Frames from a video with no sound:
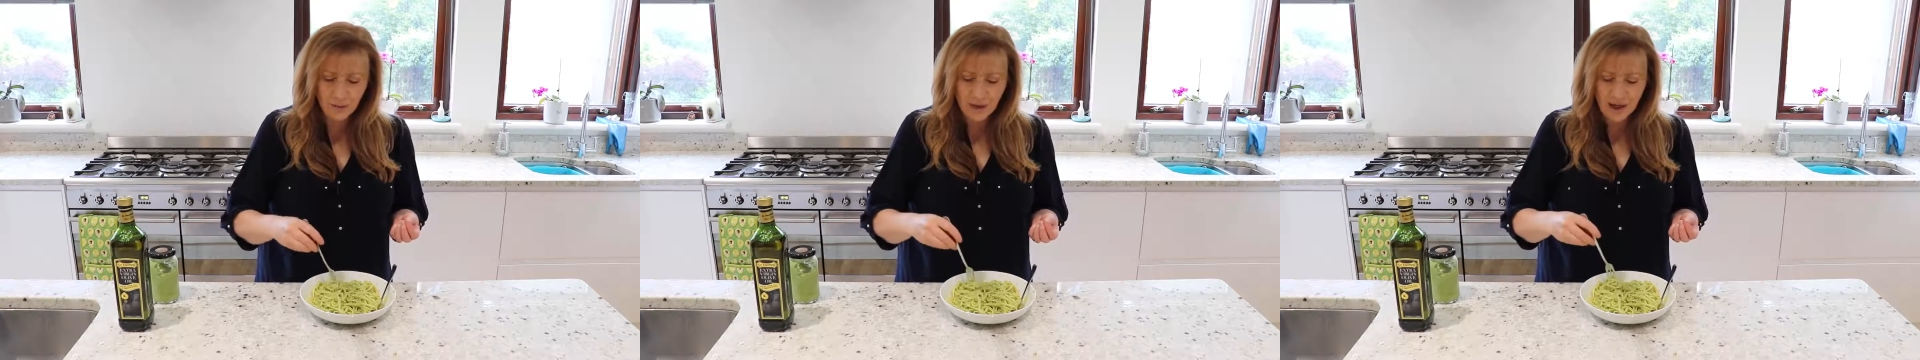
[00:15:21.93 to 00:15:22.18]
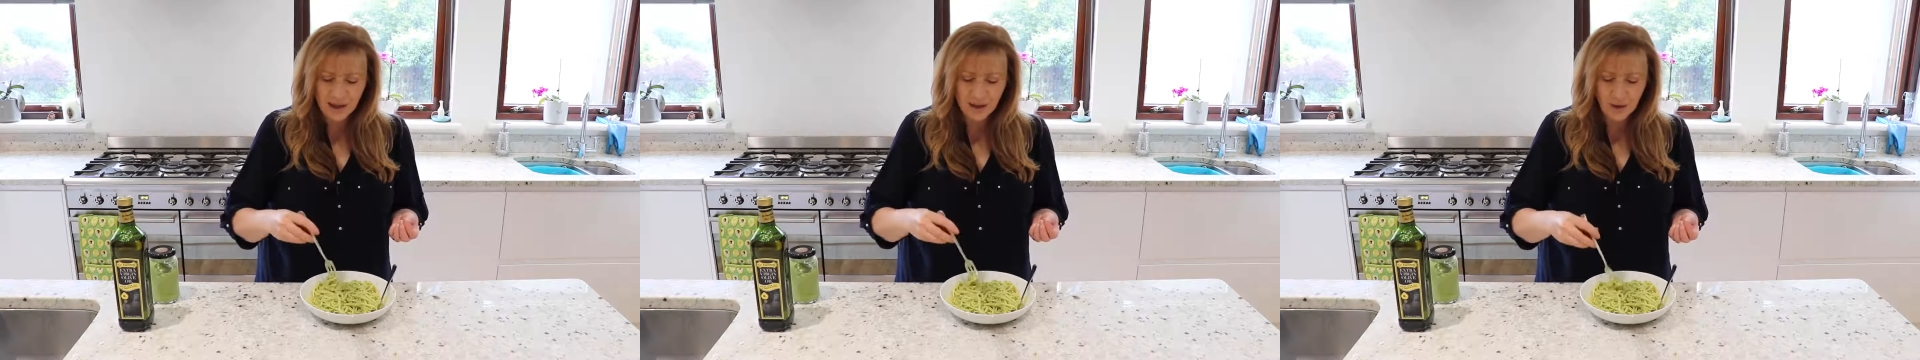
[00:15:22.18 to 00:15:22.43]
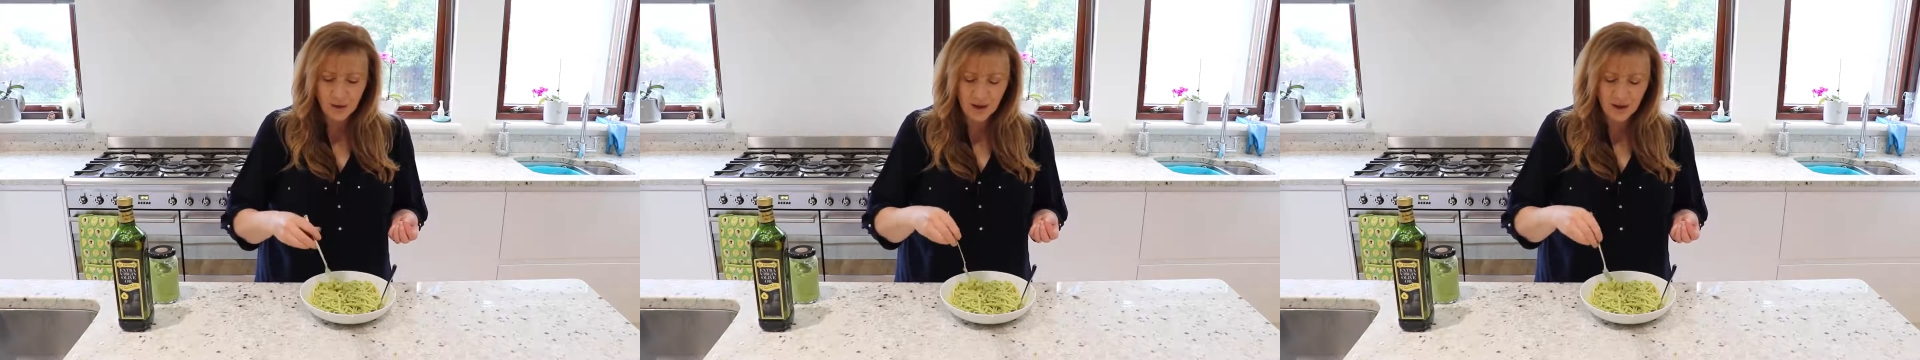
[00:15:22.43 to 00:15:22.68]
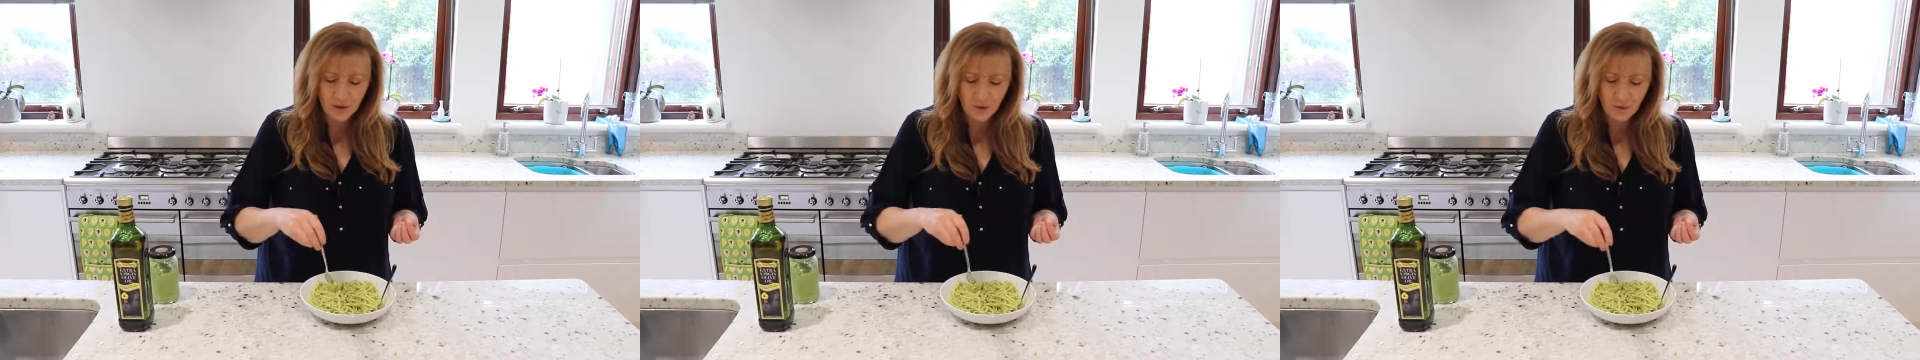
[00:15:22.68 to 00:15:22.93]
basil
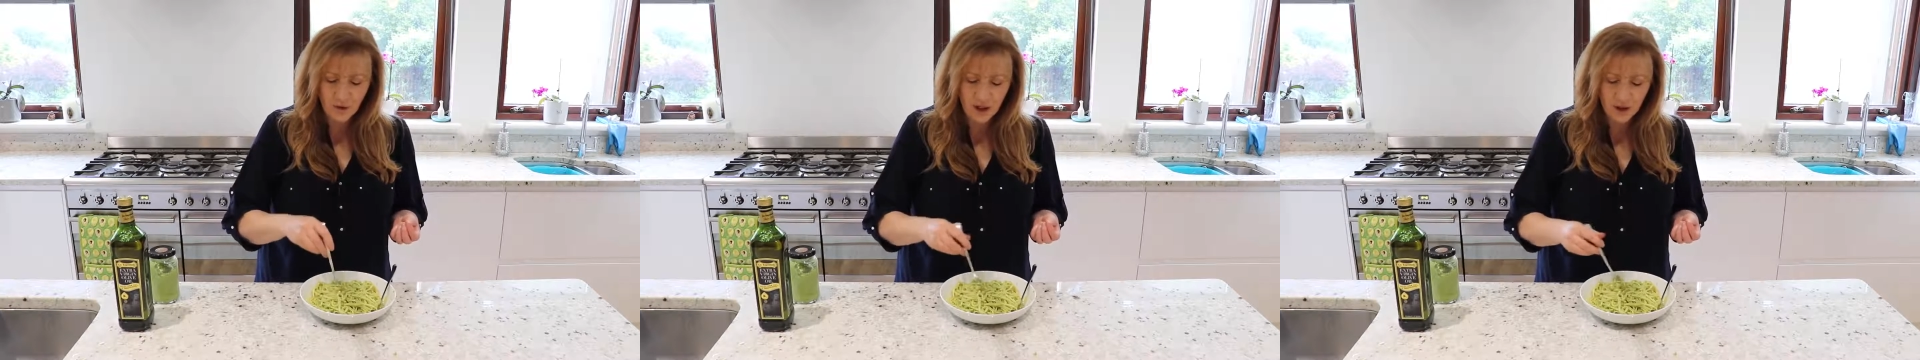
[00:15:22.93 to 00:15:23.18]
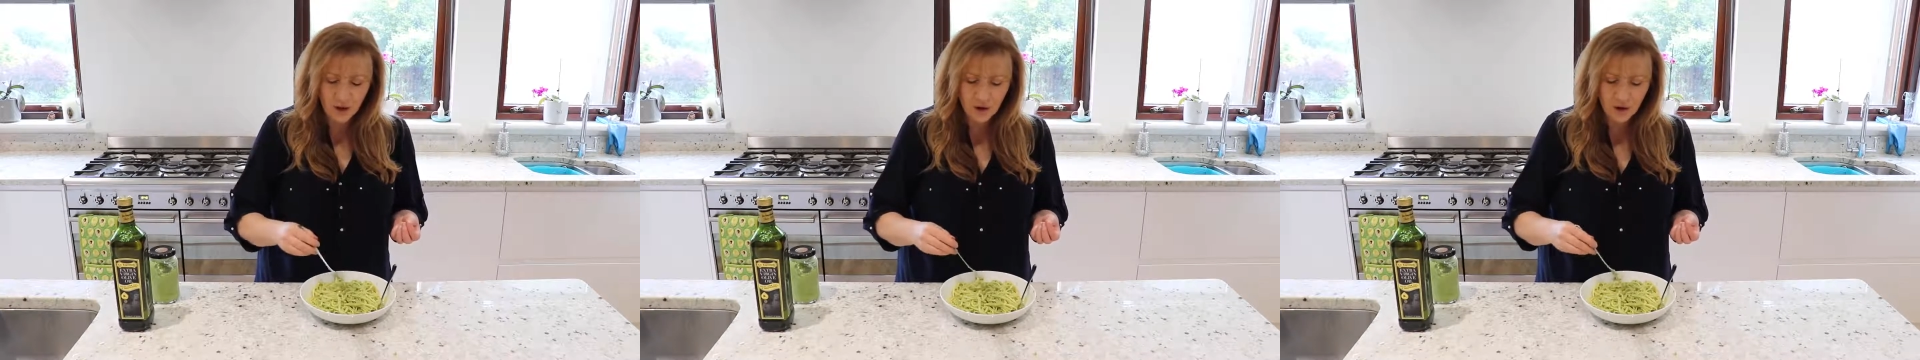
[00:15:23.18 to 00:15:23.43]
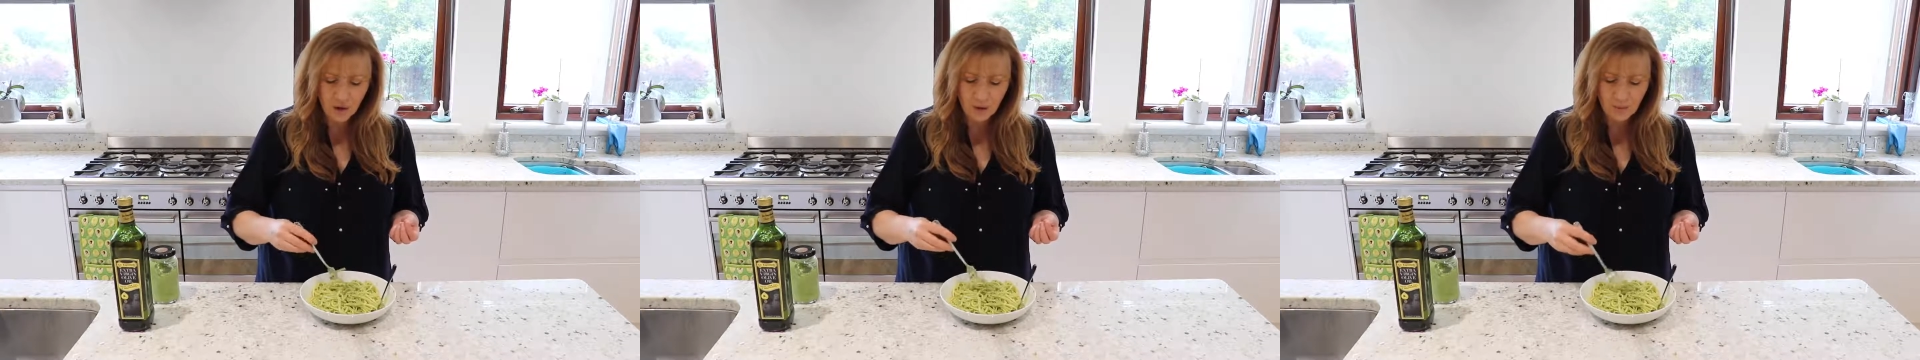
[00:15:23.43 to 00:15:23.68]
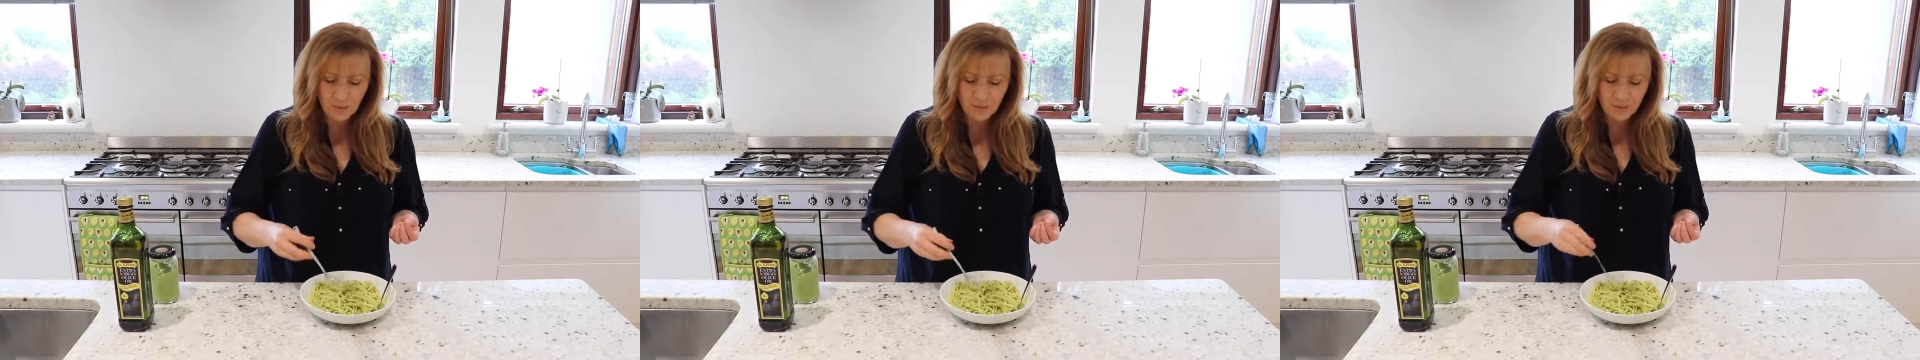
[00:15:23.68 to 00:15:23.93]
is very
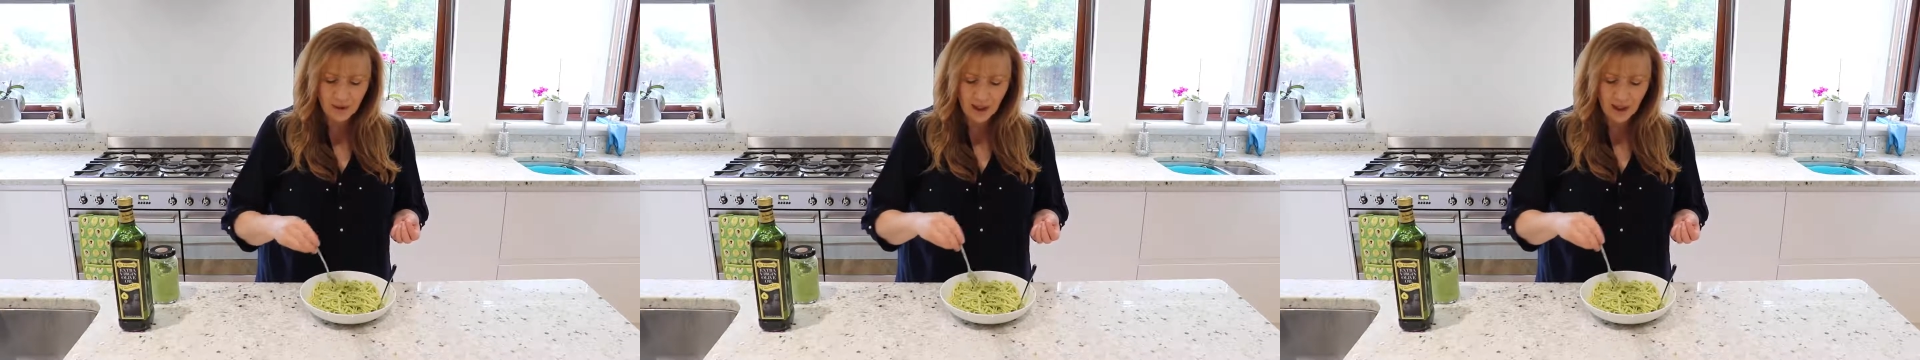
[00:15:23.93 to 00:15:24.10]
strong,